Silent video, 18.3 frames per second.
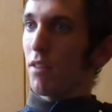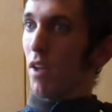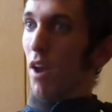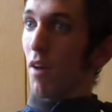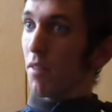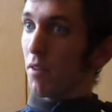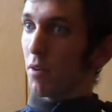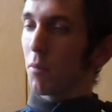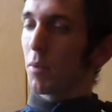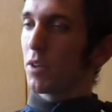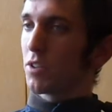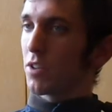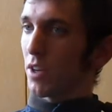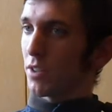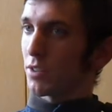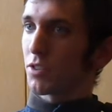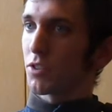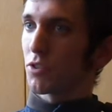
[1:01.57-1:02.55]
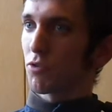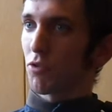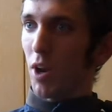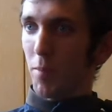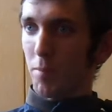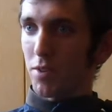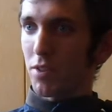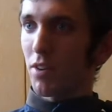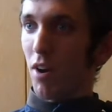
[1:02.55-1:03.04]
And the other we just
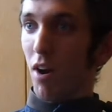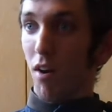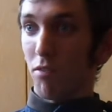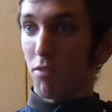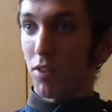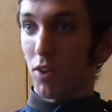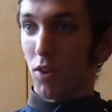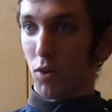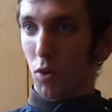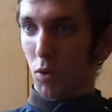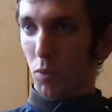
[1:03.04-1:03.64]
scraped off the